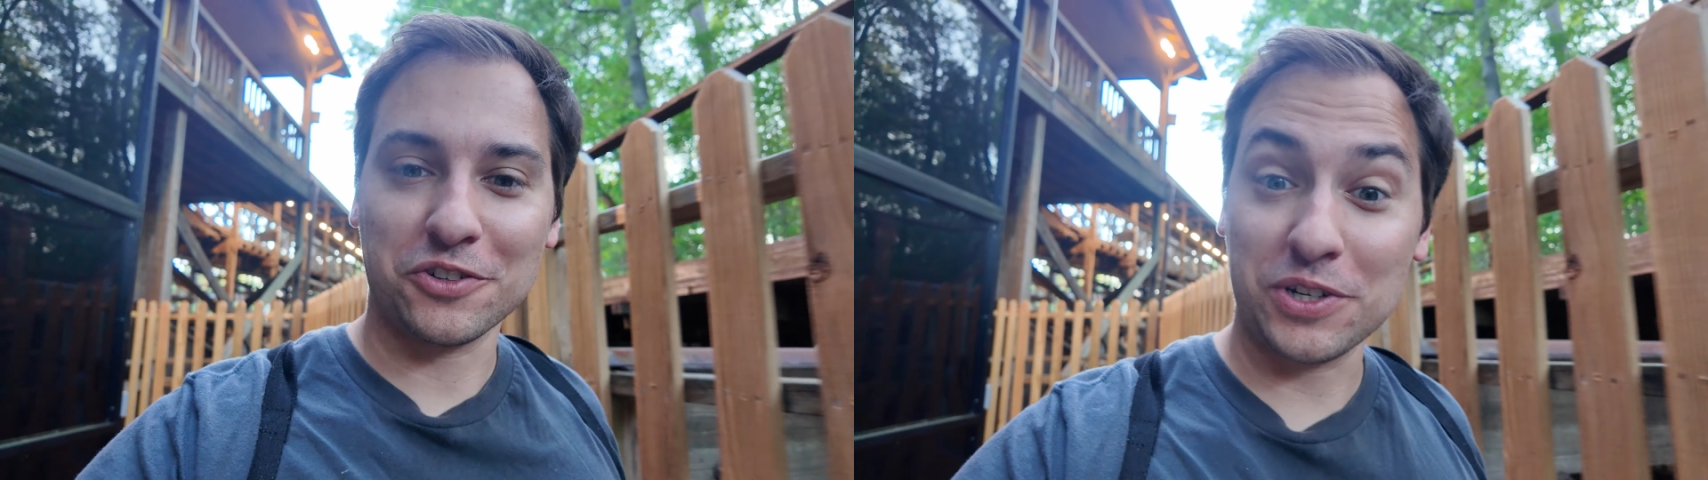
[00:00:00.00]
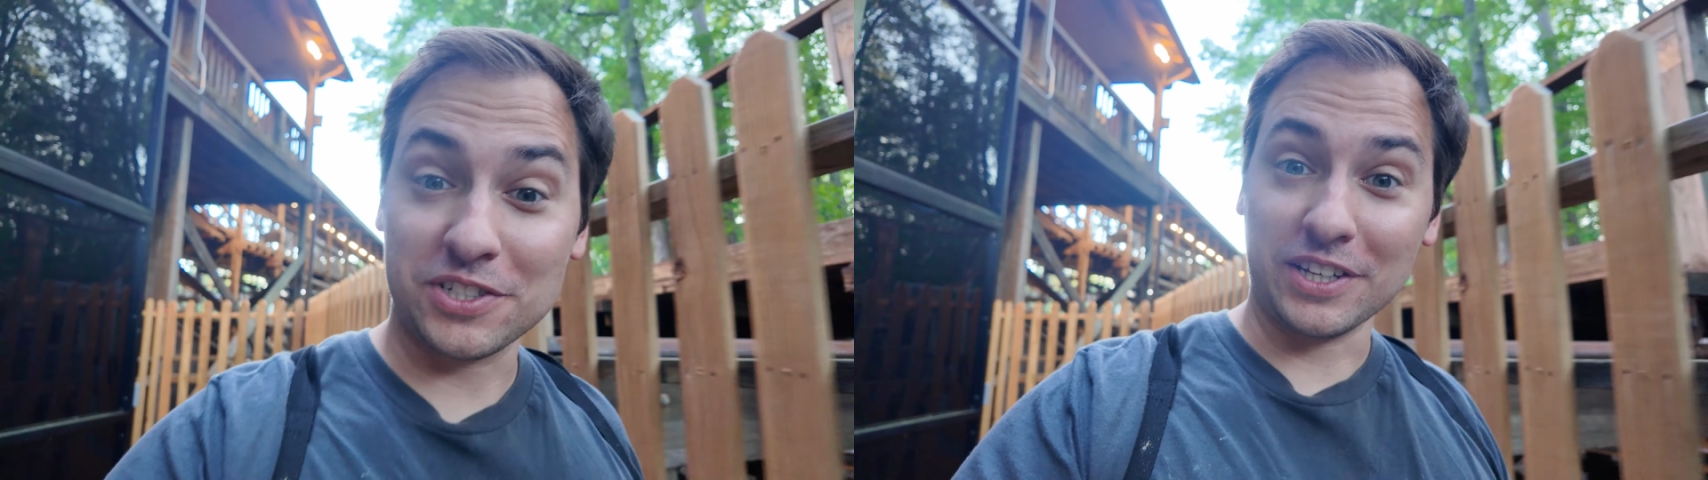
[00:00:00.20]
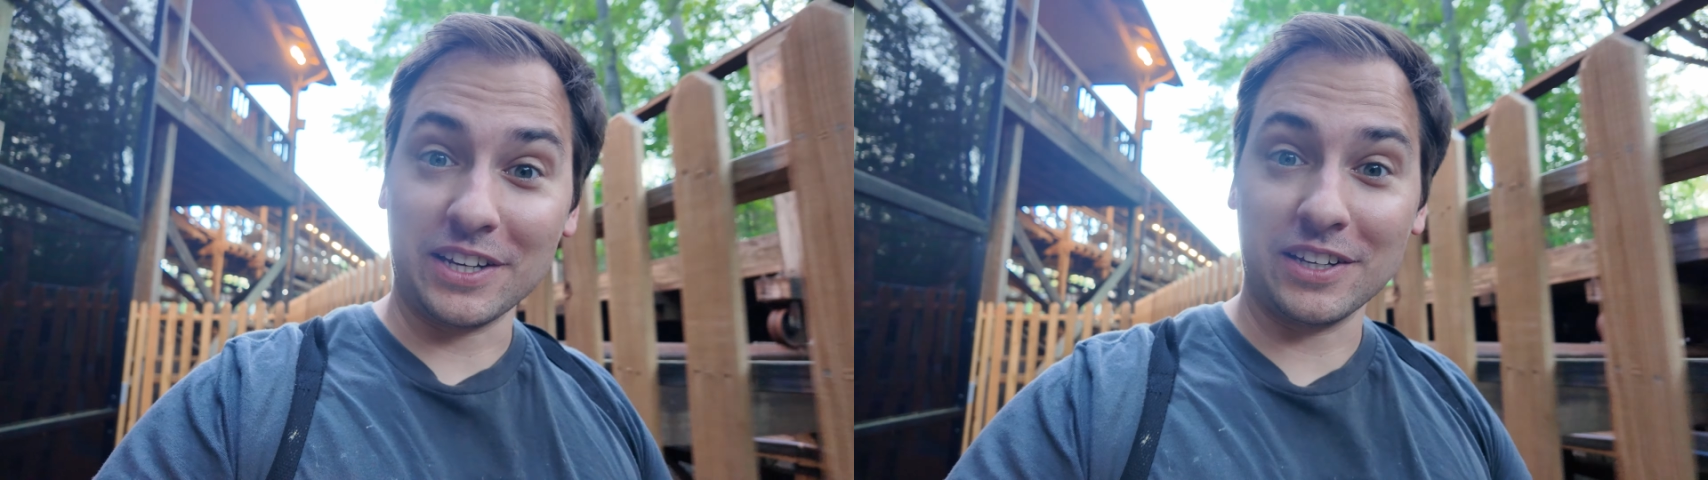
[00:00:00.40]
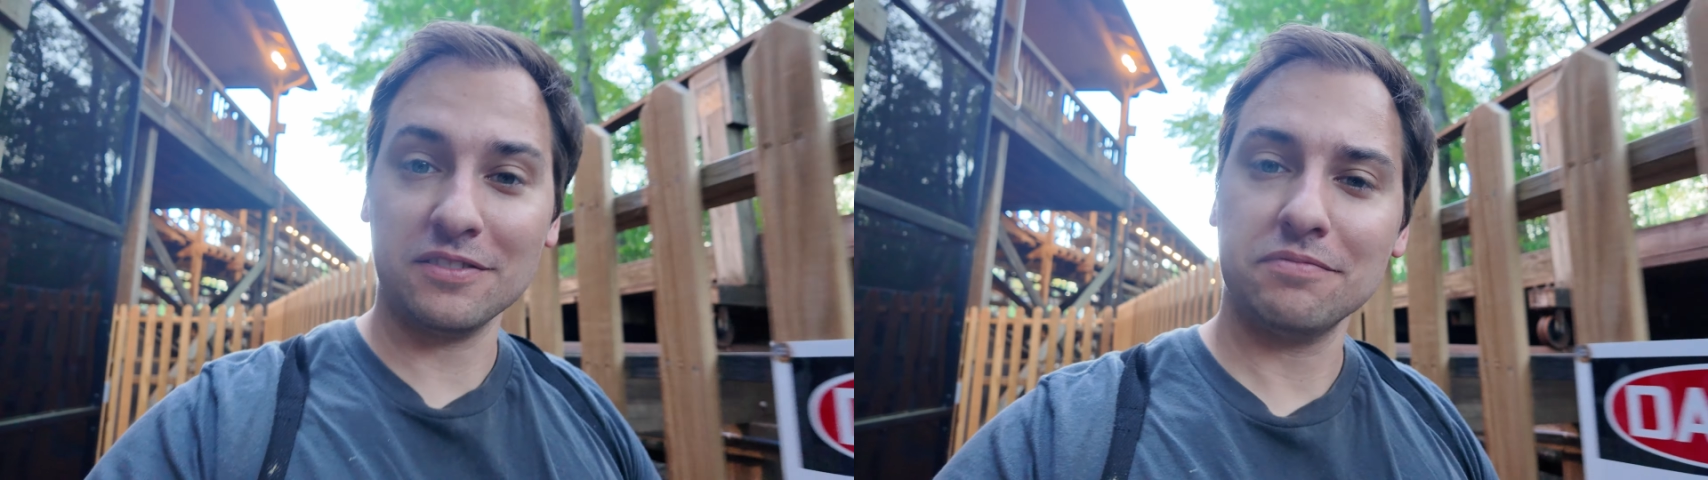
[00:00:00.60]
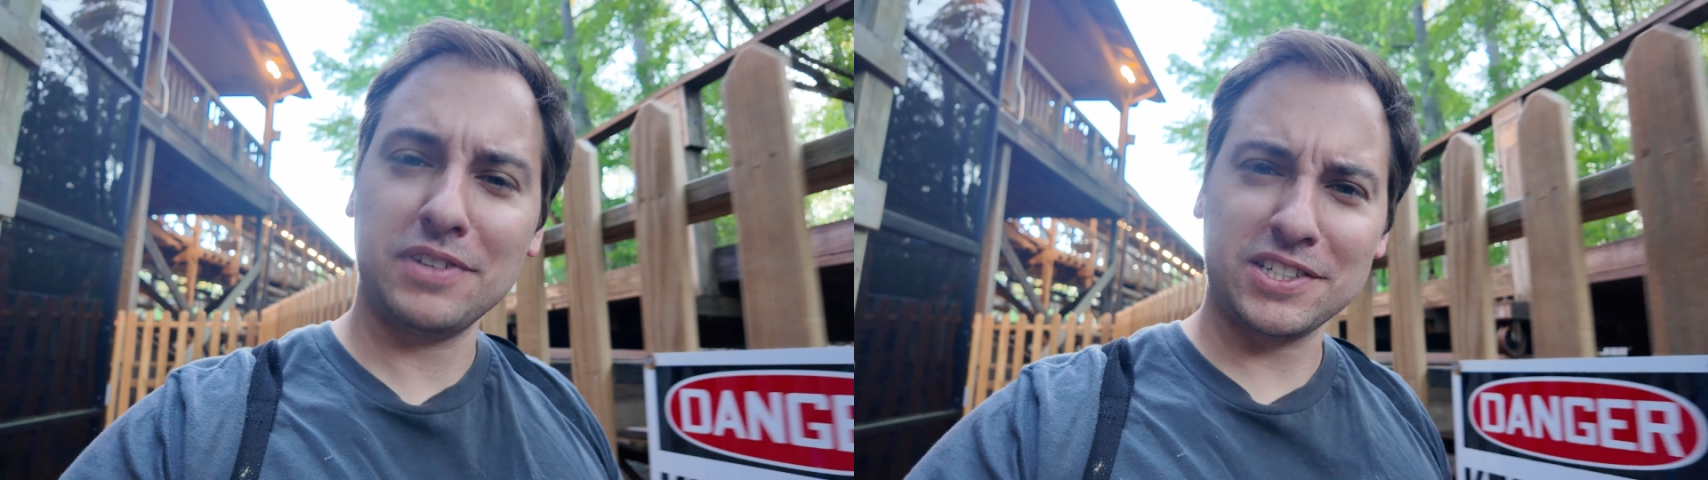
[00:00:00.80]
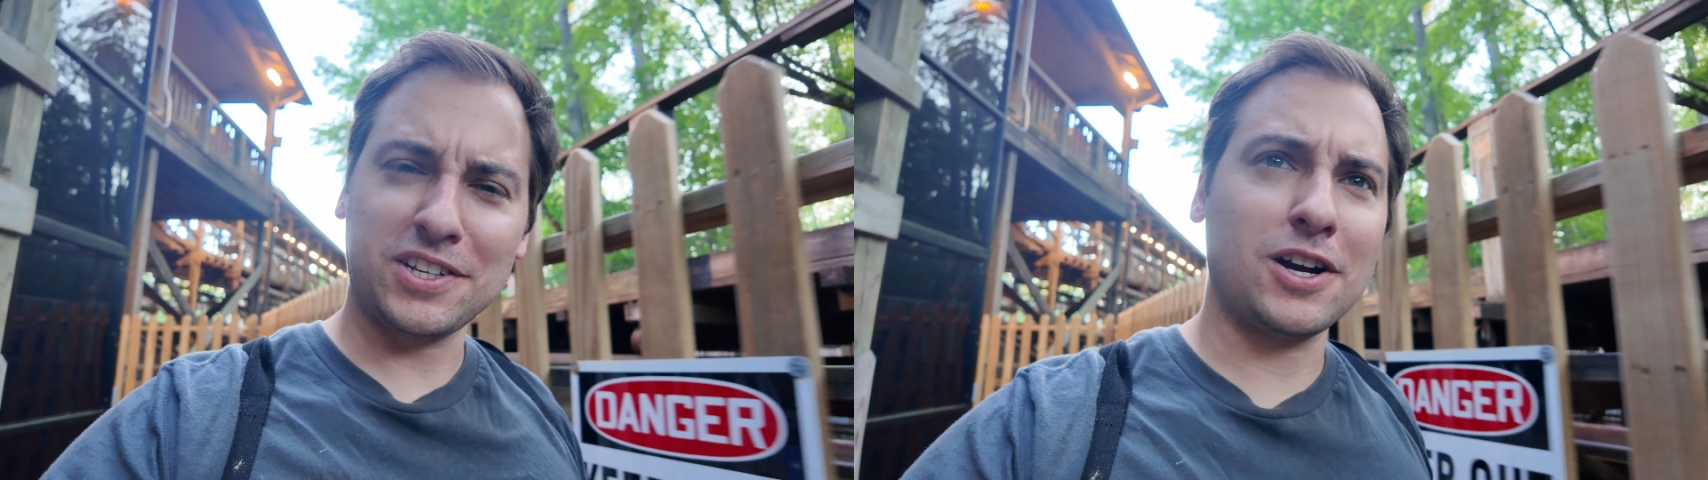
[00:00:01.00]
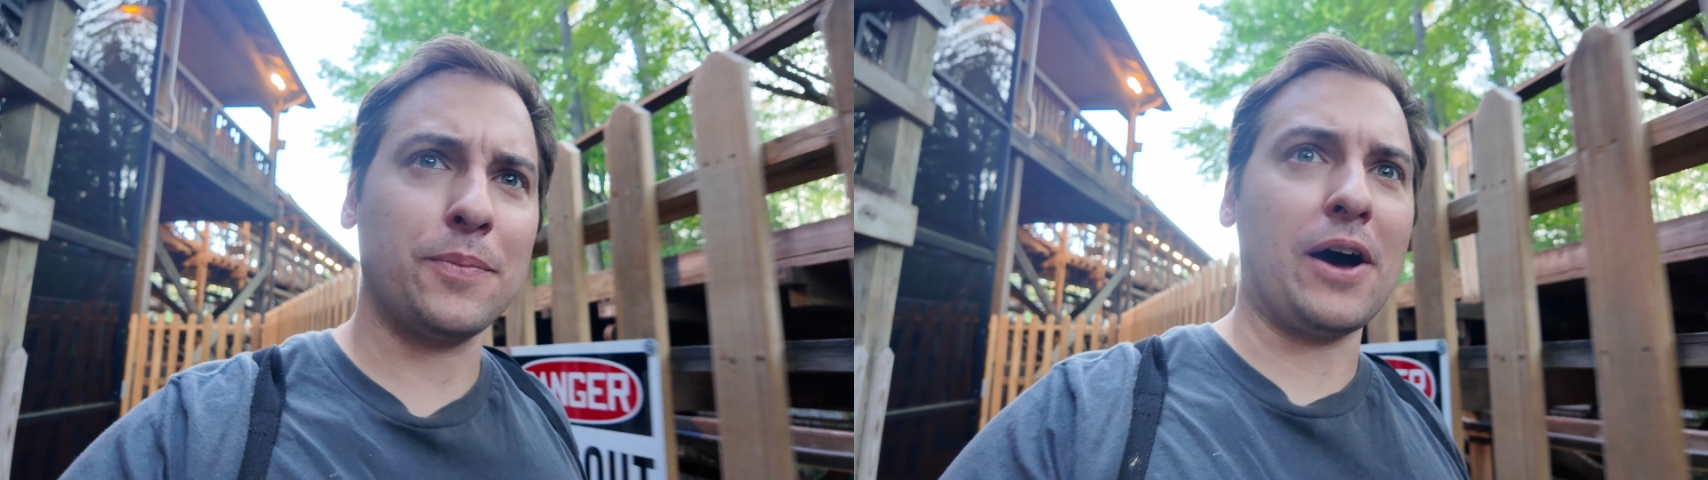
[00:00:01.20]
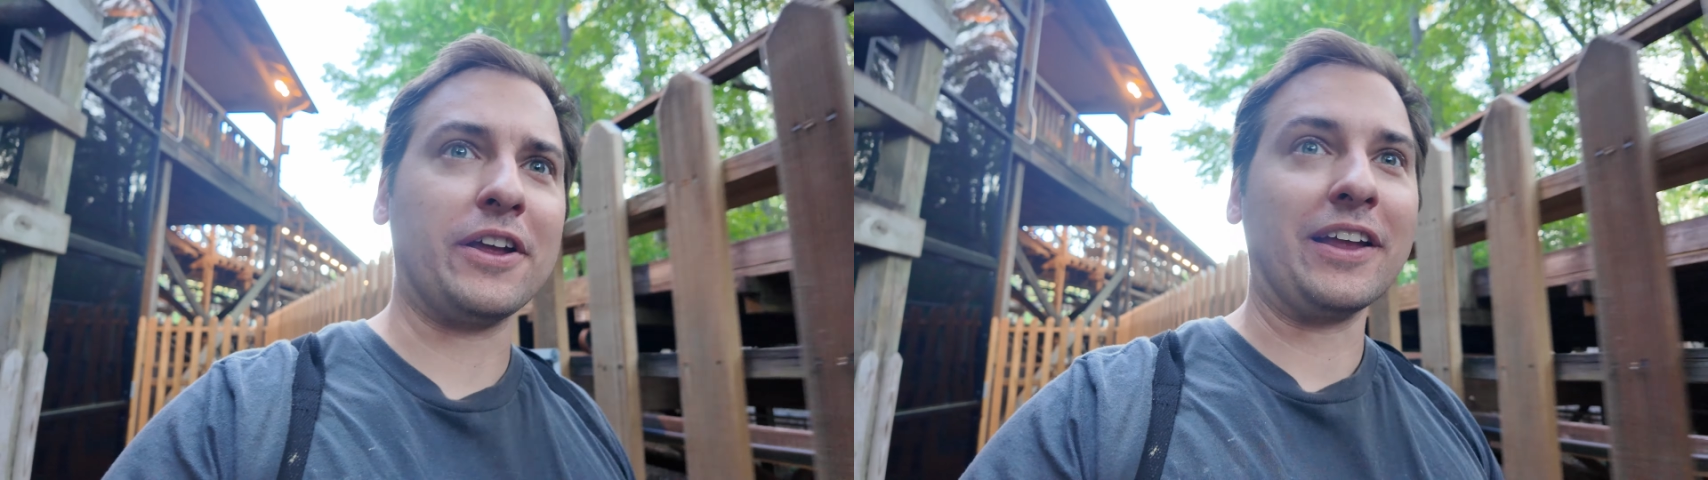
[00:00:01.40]
Grizzly, let's talk
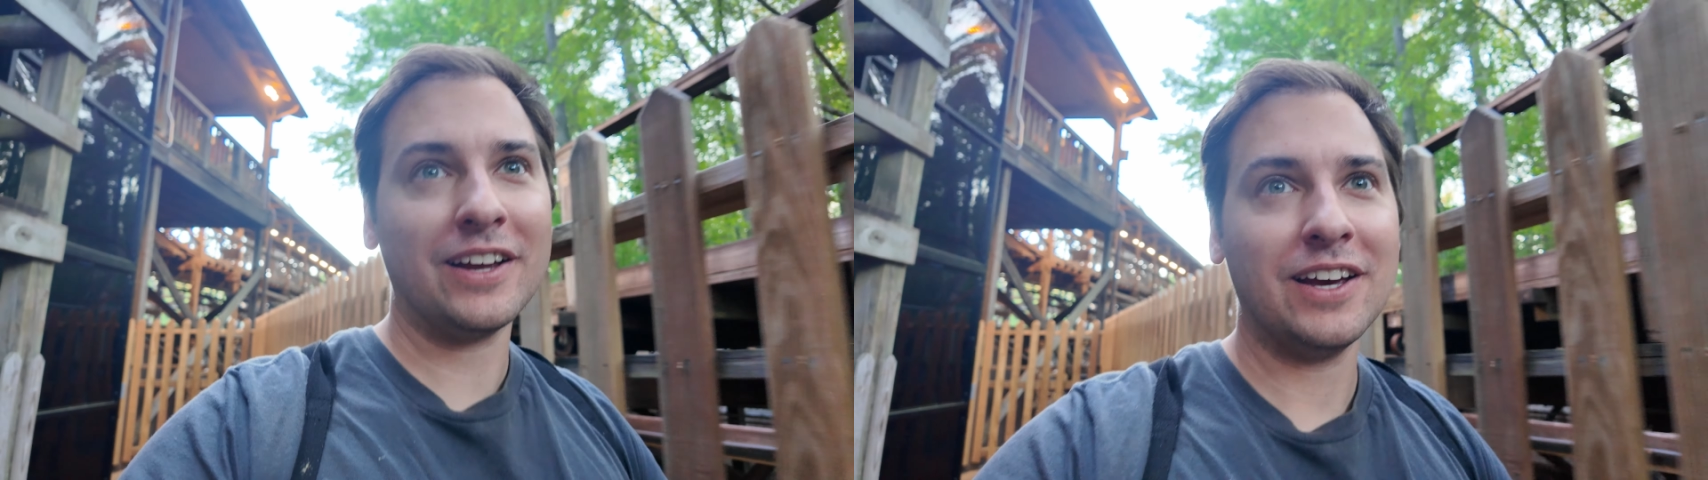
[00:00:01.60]
about it.